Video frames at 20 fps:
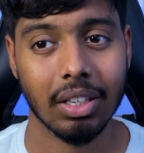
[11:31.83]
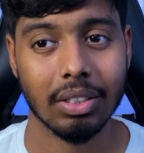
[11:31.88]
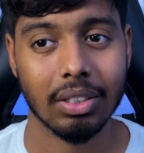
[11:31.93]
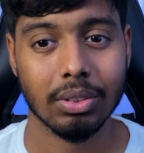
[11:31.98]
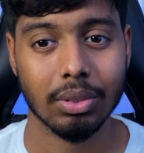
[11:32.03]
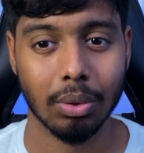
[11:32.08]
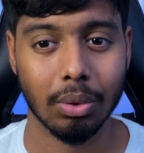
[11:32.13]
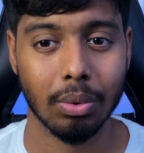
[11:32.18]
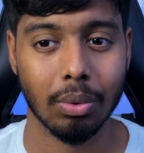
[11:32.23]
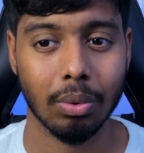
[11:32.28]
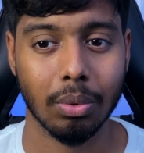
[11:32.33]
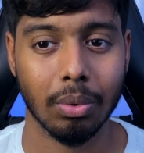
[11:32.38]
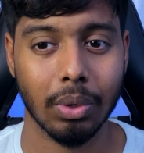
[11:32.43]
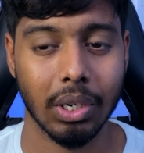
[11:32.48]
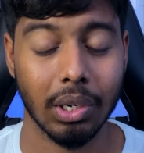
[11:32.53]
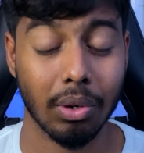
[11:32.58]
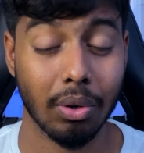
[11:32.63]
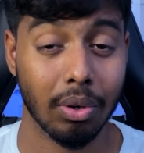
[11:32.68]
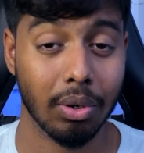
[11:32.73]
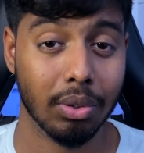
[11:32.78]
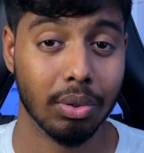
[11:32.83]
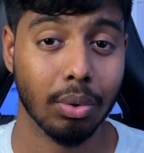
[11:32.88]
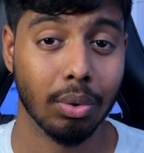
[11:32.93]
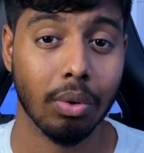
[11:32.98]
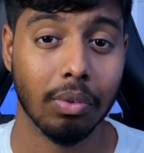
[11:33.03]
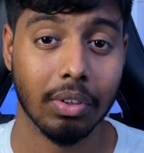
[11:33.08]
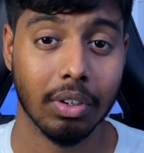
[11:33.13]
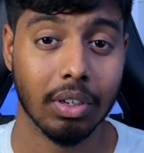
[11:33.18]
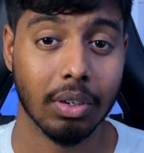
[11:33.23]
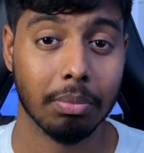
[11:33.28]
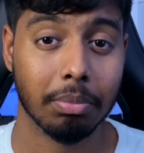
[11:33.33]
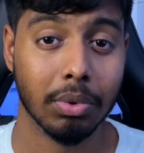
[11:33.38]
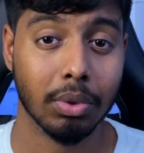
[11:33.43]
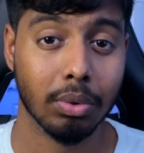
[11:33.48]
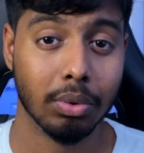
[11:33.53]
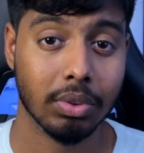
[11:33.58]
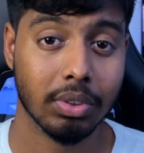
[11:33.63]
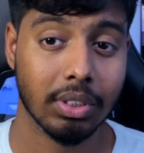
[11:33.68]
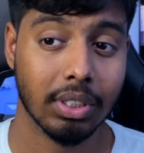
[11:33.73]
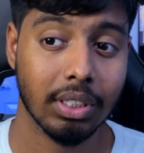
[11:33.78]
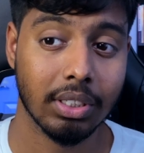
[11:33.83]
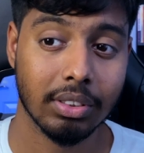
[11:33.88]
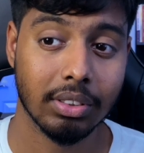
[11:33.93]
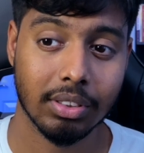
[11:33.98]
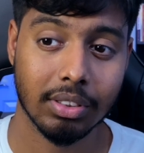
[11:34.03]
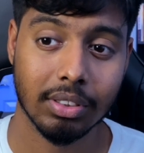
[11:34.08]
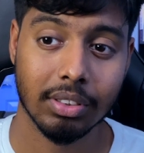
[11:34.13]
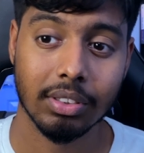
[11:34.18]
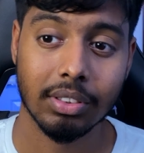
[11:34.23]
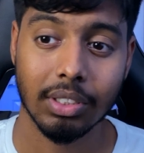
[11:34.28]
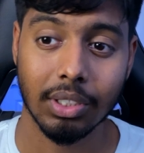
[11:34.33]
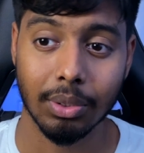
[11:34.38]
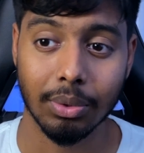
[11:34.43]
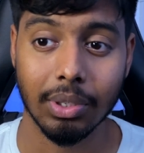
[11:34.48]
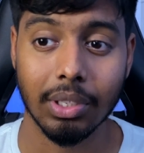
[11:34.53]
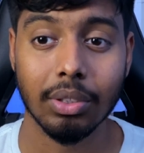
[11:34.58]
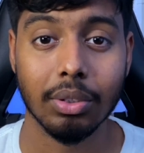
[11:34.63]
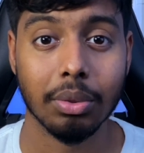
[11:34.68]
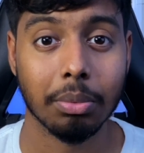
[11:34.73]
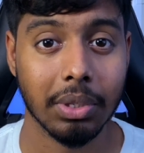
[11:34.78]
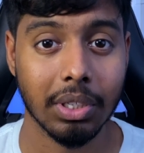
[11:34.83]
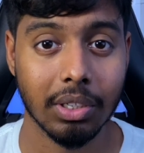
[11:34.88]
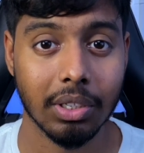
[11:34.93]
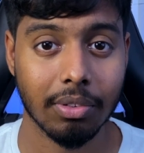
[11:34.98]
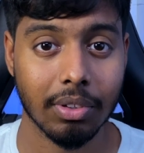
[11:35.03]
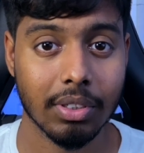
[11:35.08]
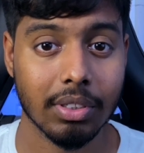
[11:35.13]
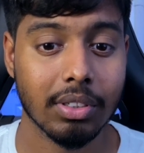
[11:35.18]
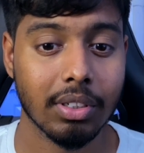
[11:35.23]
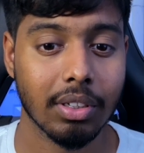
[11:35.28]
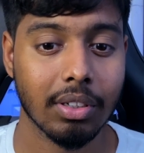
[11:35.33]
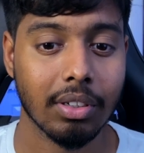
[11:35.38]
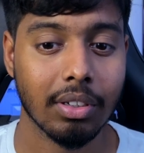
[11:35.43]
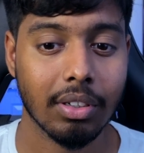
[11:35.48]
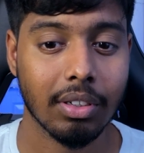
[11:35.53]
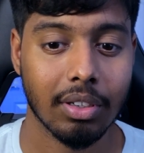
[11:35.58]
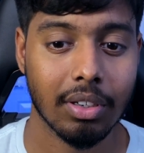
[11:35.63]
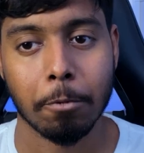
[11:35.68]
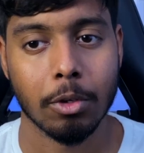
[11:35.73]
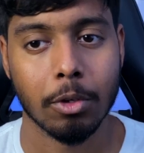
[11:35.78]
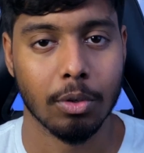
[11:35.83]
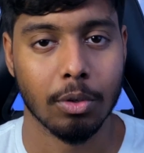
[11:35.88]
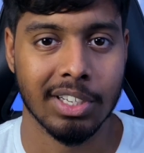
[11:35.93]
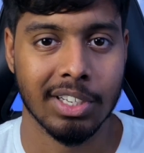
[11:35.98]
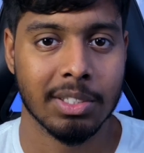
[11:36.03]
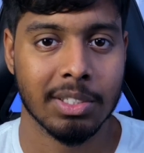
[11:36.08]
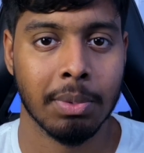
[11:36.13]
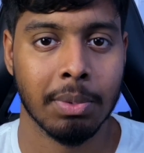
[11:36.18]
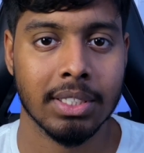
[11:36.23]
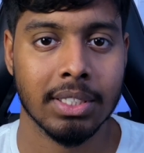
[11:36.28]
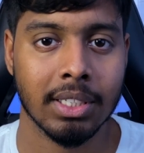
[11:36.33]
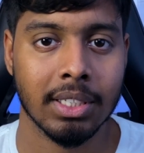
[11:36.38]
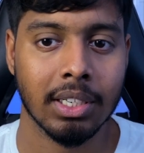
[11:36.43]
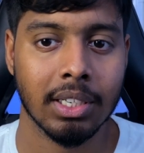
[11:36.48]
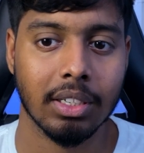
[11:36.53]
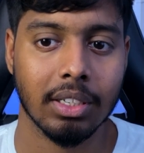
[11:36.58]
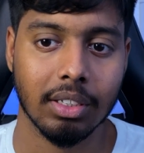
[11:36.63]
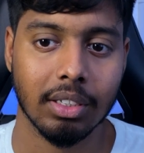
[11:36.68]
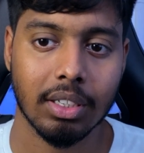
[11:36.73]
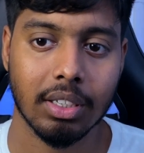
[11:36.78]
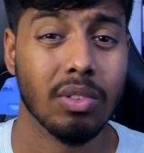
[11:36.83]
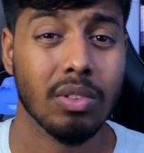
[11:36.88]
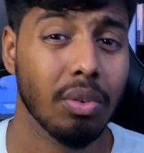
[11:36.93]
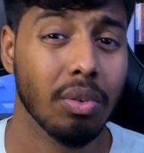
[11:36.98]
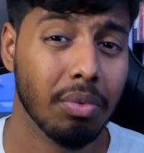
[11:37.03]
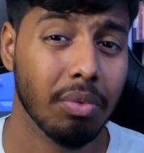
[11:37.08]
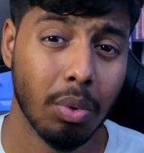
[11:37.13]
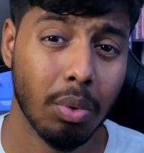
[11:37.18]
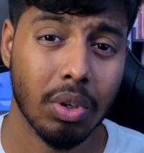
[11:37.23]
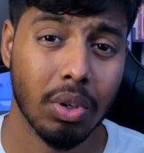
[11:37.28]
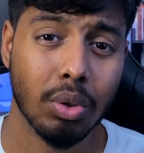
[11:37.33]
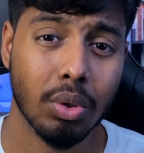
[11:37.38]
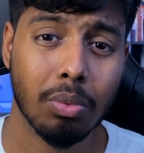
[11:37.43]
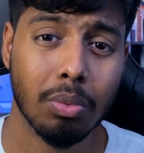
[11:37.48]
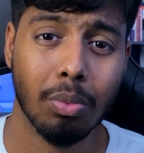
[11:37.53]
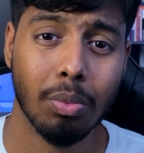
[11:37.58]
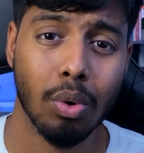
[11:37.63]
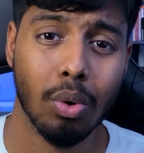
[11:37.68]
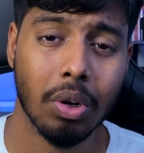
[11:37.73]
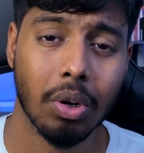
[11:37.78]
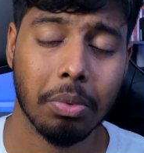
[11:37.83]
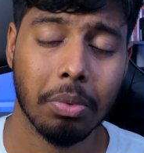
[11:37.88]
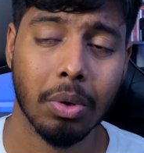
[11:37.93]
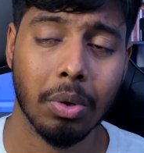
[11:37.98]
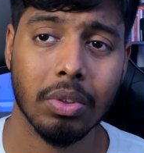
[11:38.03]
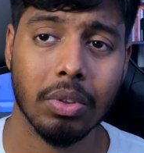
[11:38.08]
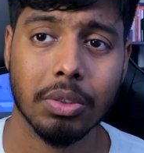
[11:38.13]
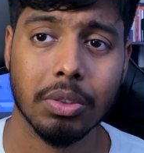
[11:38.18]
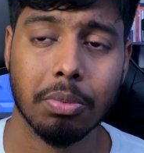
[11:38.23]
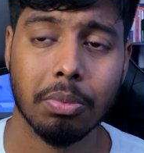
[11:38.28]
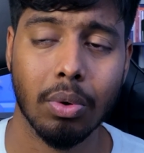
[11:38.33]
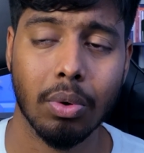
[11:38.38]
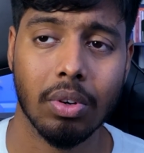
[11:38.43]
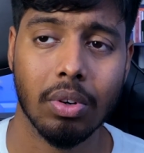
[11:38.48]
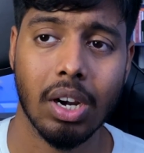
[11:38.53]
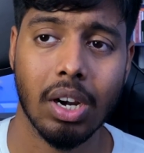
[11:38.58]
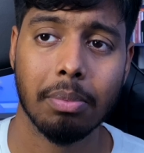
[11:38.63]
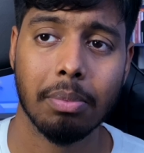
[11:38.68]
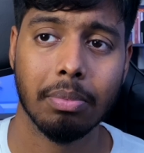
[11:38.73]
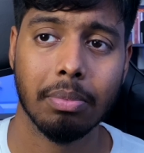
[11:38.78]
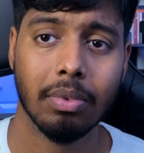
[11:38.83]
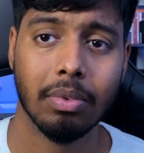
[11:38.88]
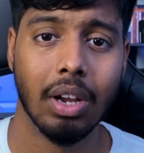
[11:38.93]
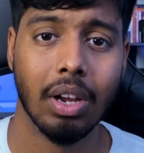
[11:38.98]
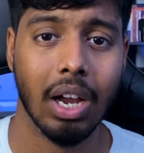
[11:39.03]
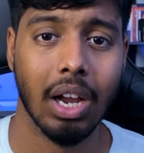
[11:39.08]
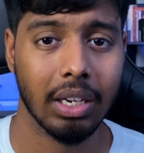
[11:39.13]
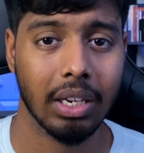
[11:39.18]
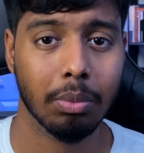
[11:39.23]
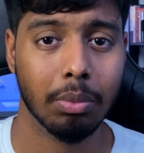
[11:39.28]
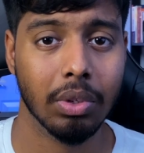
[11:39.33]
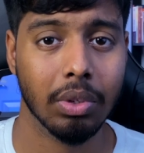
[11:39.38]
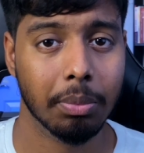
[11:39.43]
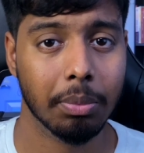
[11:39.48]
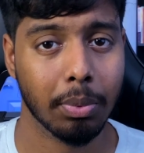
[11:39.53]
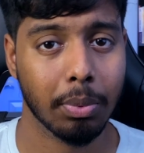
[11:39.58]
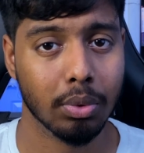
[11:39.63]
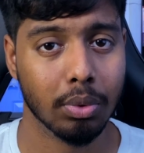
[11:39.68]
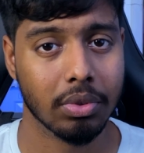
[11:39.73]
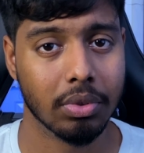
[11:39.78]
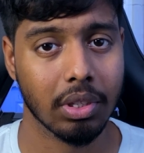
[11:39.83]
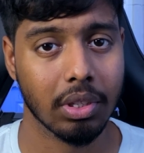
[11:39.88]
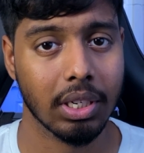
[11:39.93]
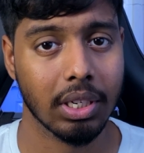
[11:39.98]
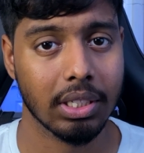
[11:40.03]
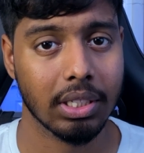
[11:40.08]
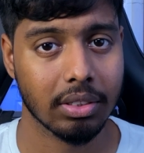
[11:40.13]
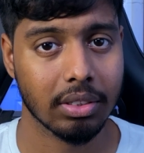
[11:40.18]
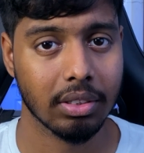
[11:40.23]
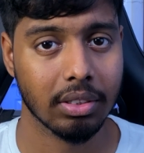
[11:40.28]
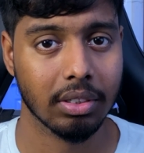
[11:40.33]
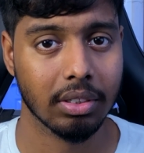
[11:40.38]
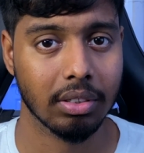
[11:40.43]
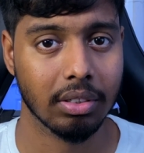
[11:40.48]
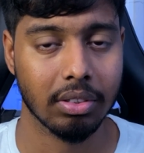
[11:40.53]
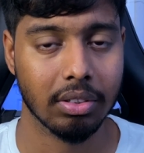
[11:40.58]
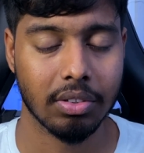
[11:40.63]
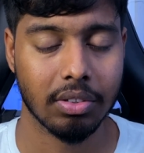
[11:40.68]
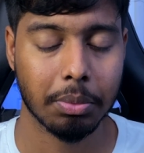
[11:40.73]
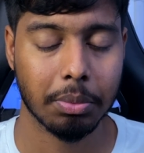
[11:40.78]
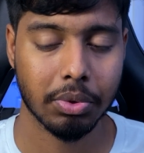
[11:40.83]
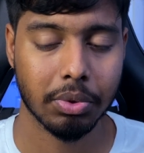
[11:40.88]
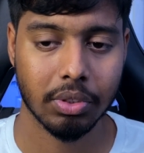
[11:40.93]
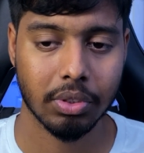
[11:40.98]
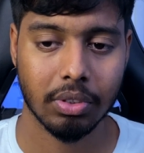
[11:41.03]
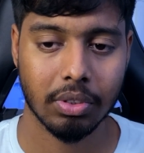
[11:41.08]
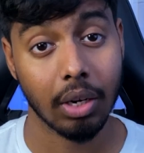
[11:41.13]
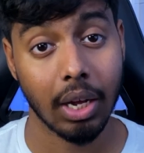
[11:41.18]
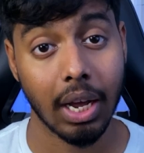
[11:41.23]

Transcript: So in order to overcome those things, you need to be interested in it or that's basically it. So if you want to know more about this program, I will post links in the description.